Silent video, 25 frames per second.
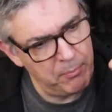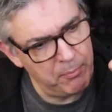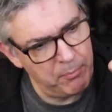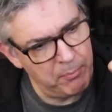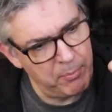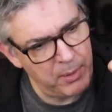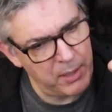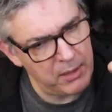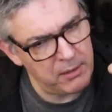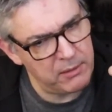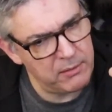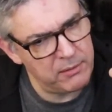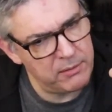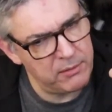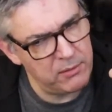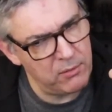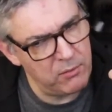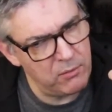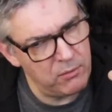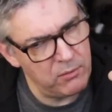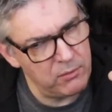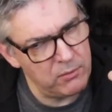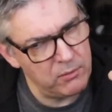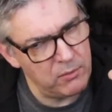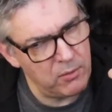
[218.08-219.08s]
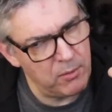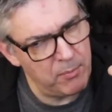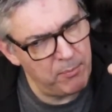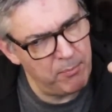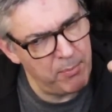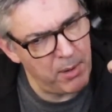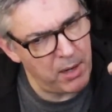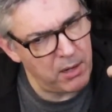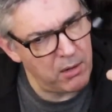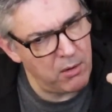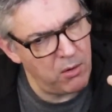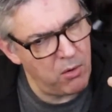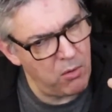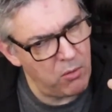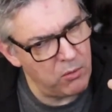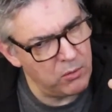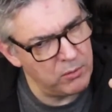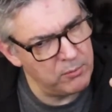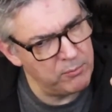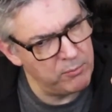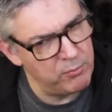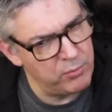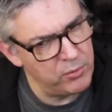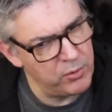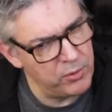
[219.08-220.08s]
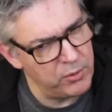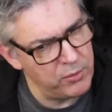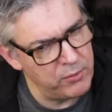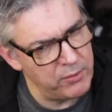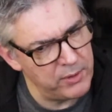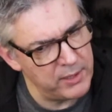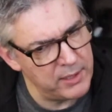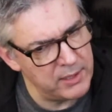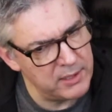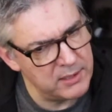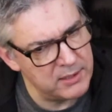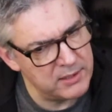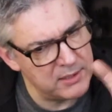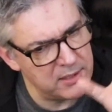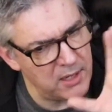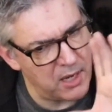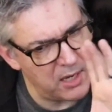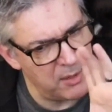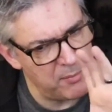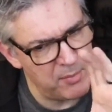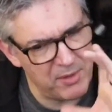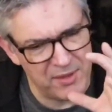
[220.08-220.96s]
Buckthorn or Buckhorn Breweries IPA.